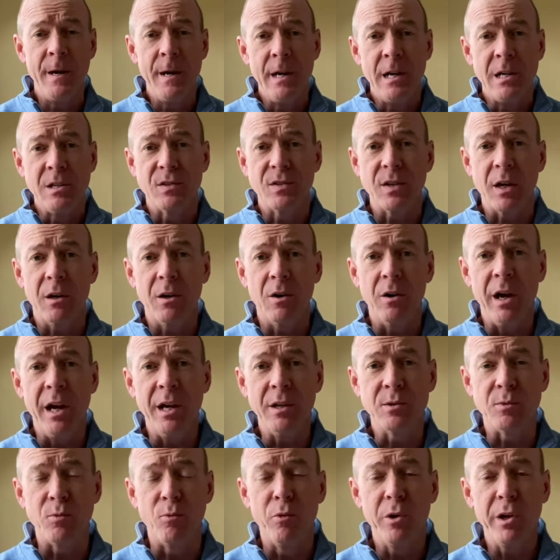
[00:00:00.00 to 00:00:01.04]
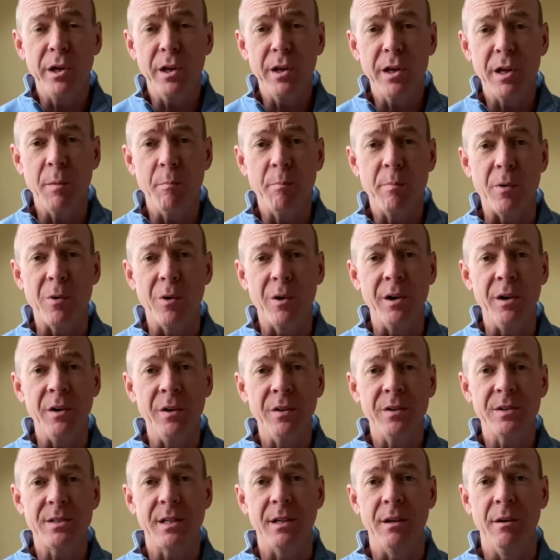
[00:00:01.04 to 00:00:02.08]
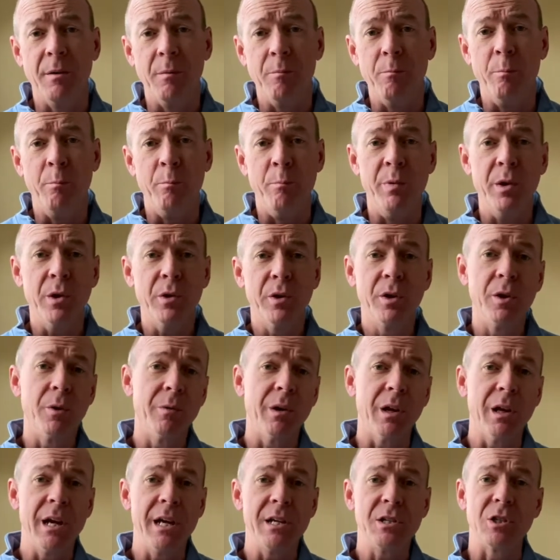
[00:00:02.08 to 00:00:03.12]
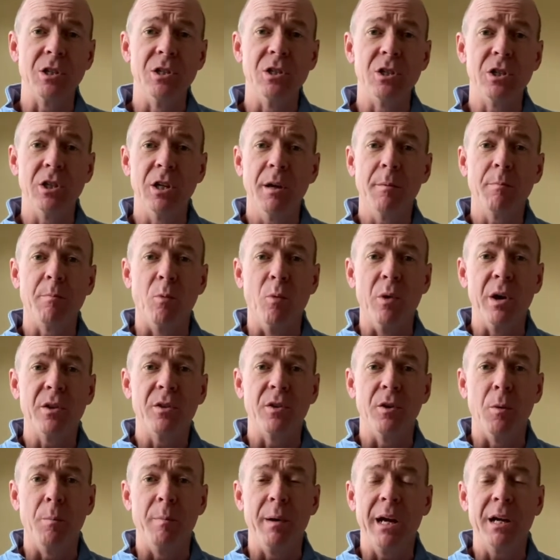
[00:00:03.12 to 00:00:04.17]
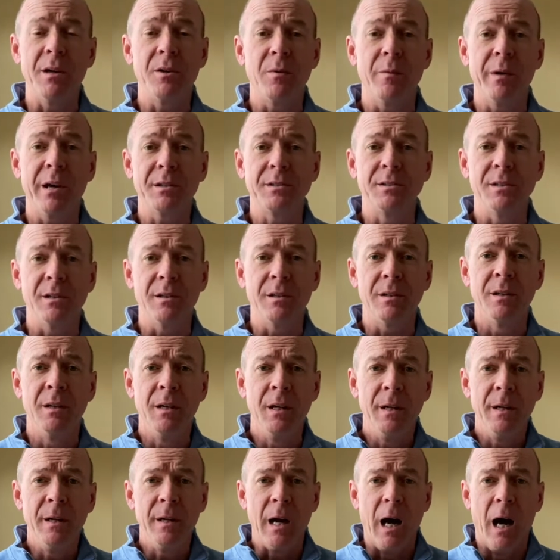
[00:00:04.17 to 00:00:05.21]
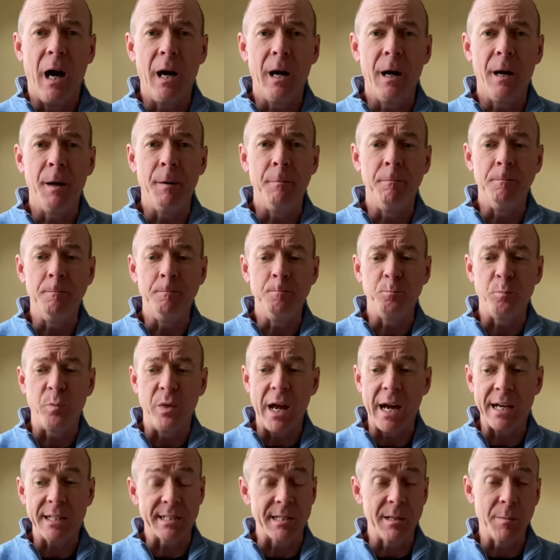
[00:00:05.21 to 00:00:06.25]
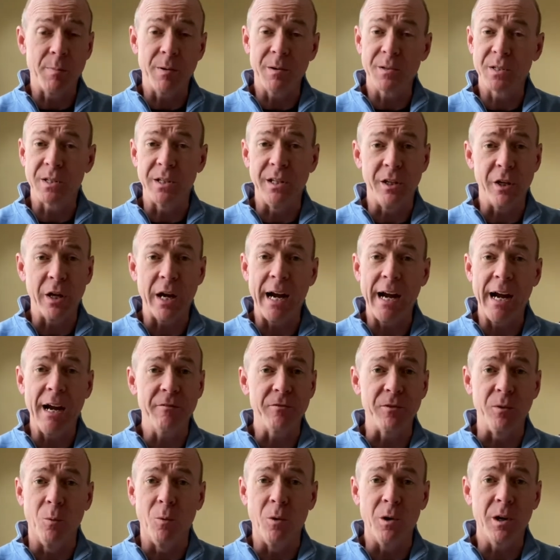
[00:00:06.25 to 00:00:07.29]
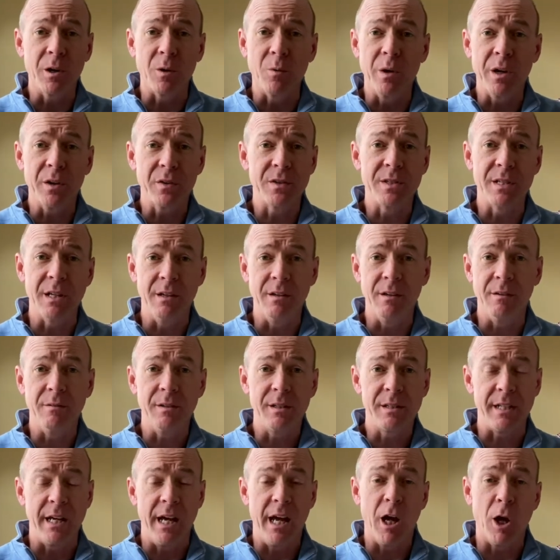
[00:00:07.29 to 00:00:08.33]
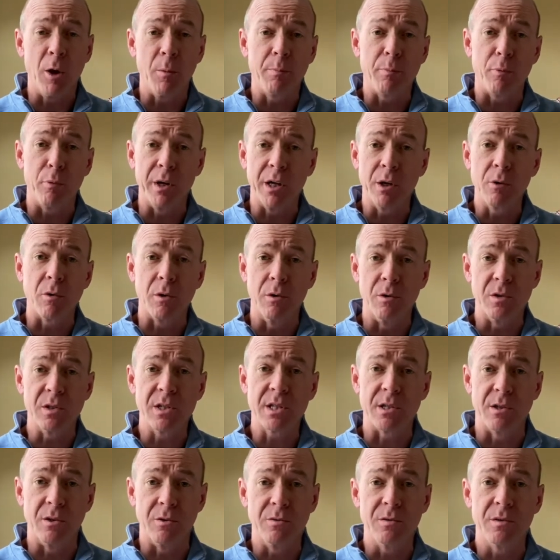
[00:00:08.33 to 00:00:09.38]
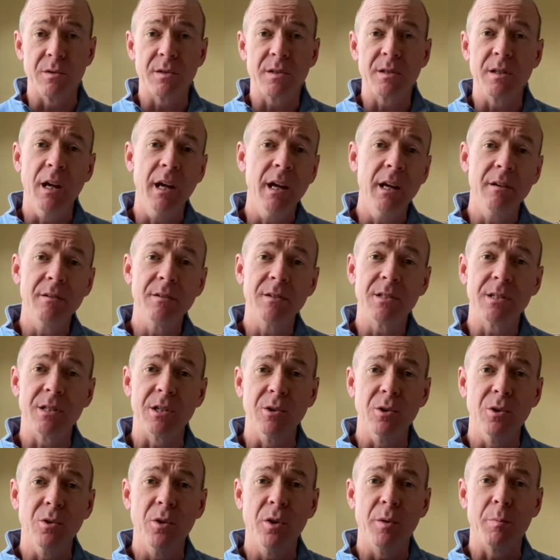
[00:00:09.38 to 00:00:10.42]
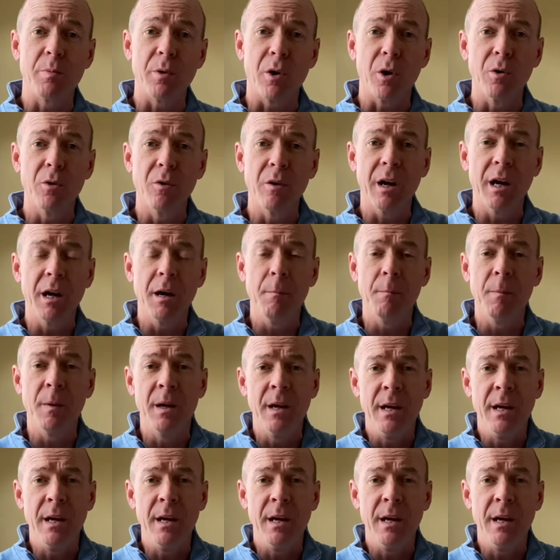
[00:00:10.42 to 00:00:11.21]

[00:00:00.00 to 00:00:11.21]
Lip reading: So it's really important to build a relationship with your band director. That's the person you're going to have to work with to help recruit students into the program.